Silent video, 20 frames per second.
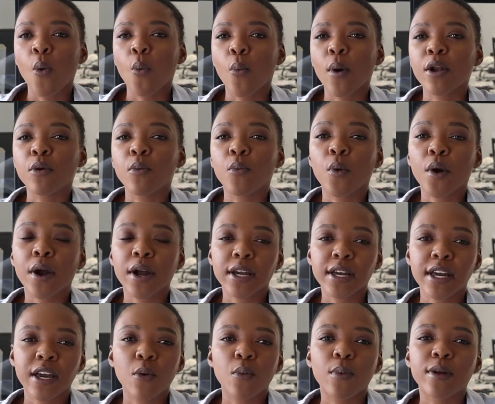When
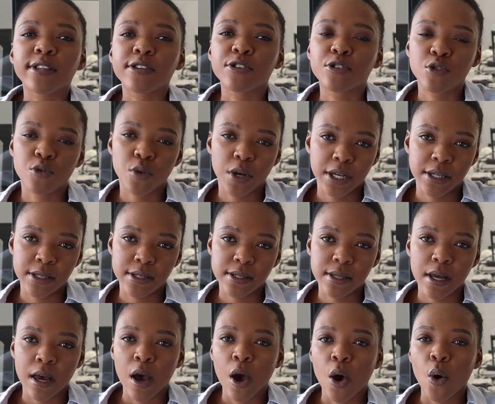working with
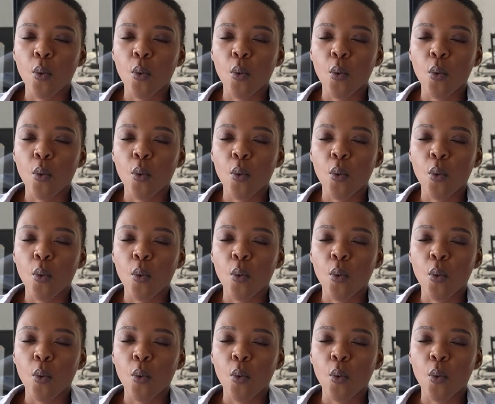strings,